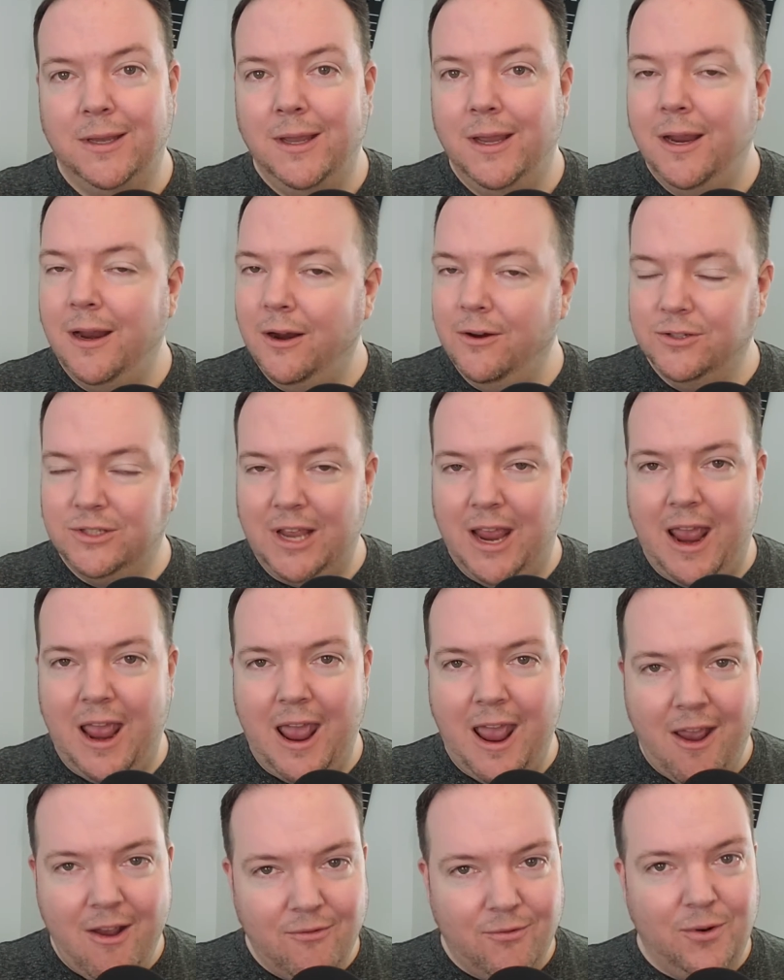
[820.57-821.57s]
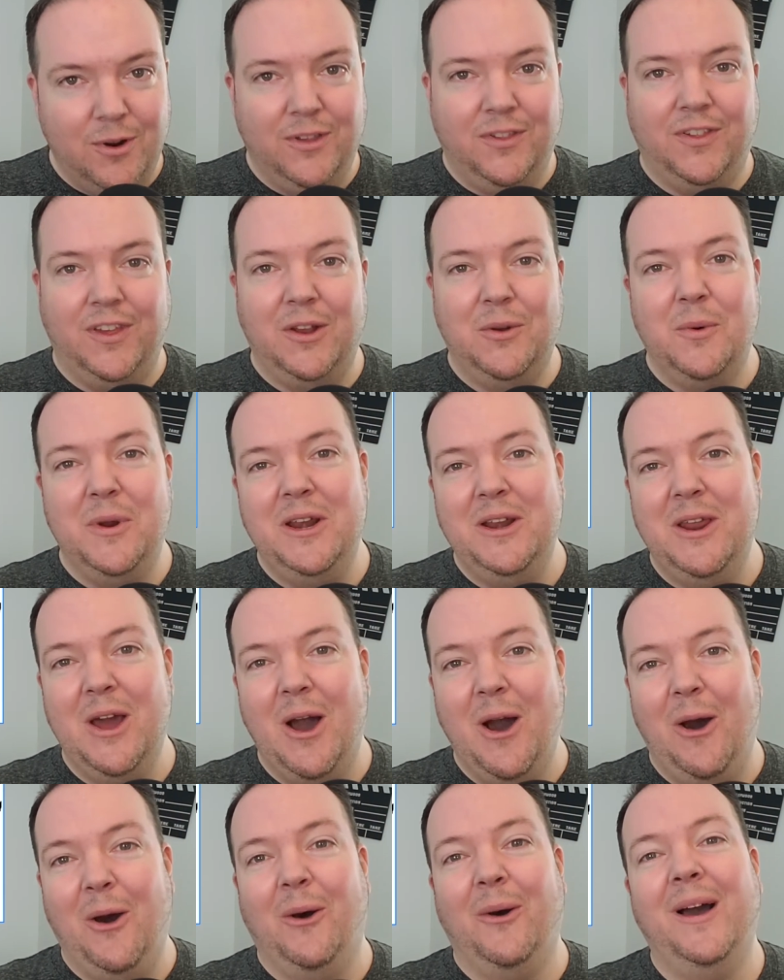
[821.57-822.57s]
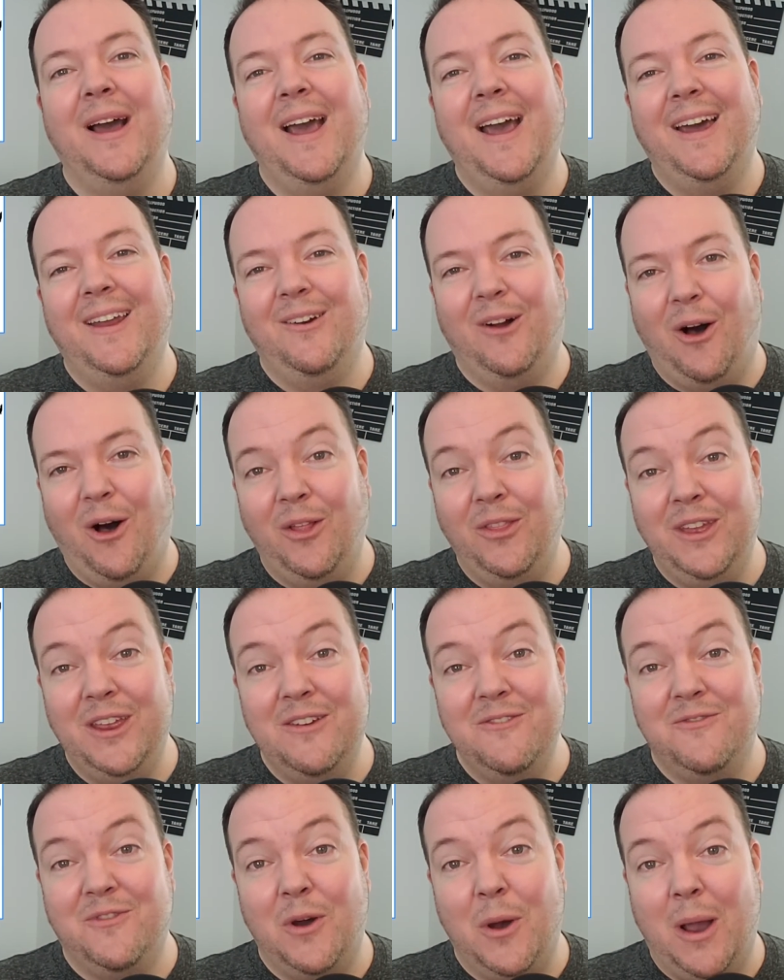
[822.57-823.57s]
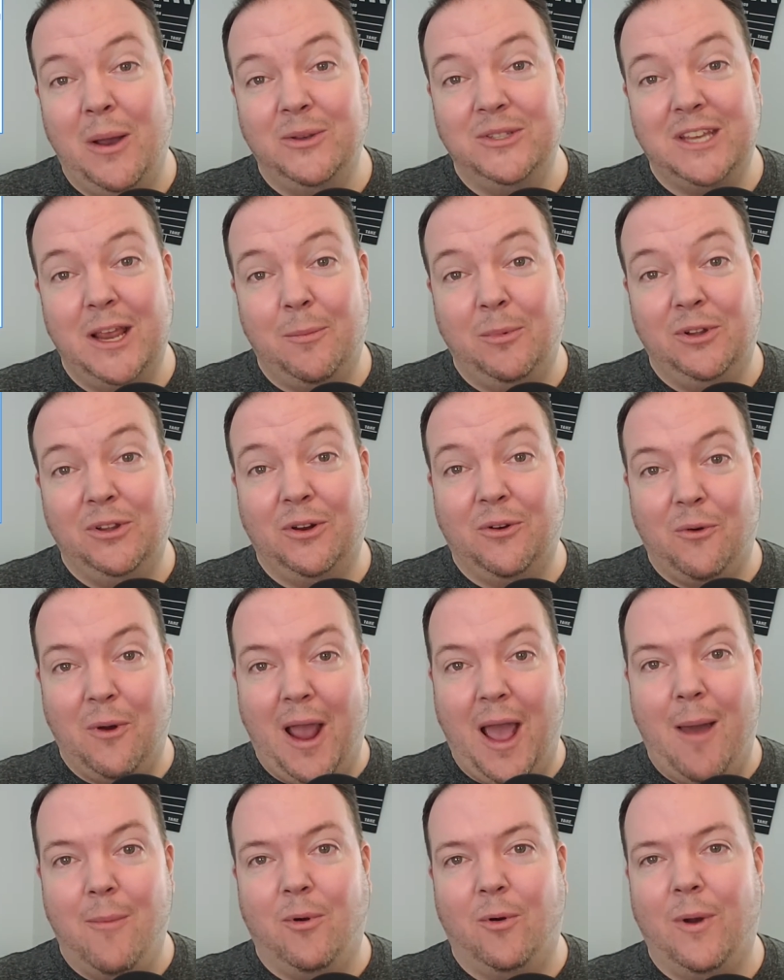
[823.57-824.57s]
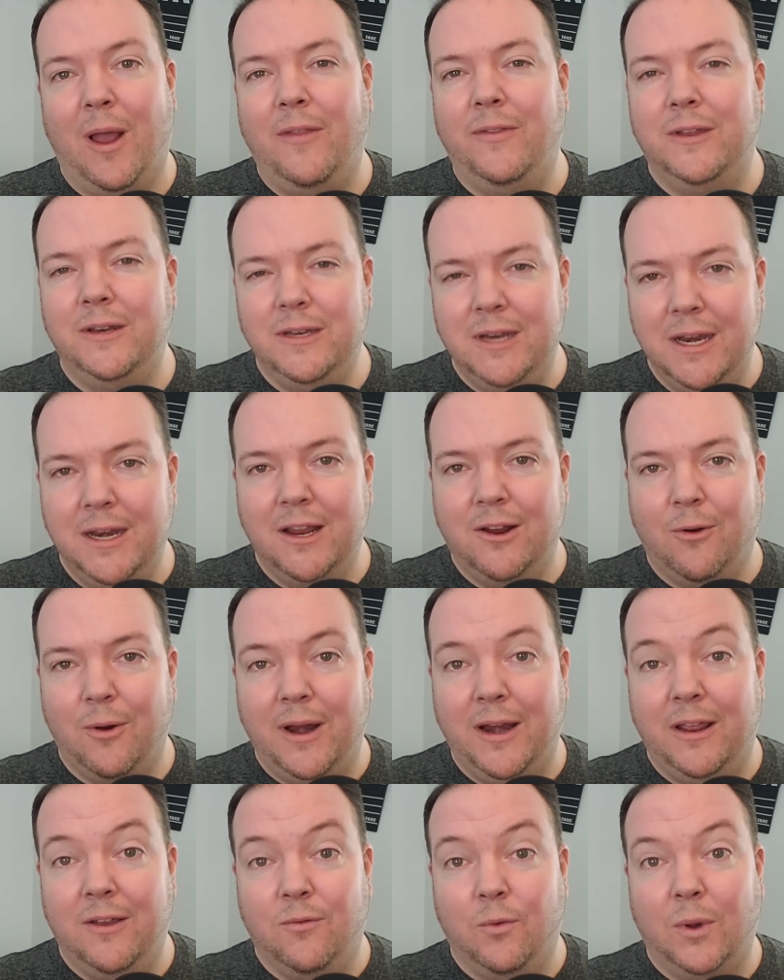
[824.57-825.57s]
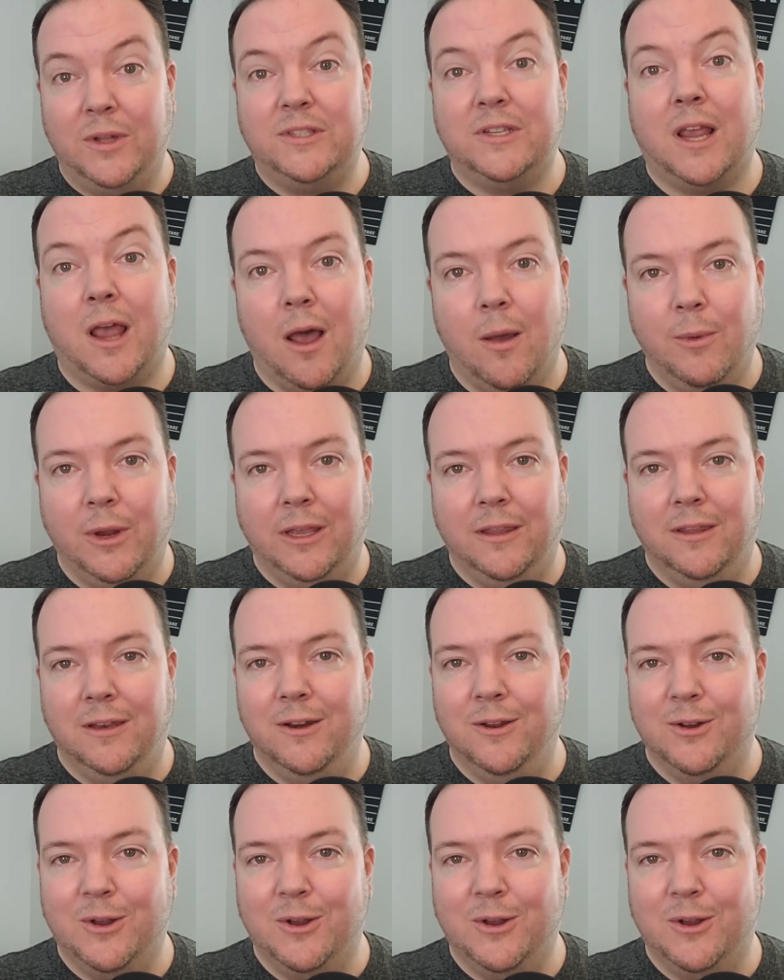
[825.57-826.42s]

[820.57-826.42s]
Here's everything we know and all the info I was able to grab around the nitty-gritty of what's coming in the new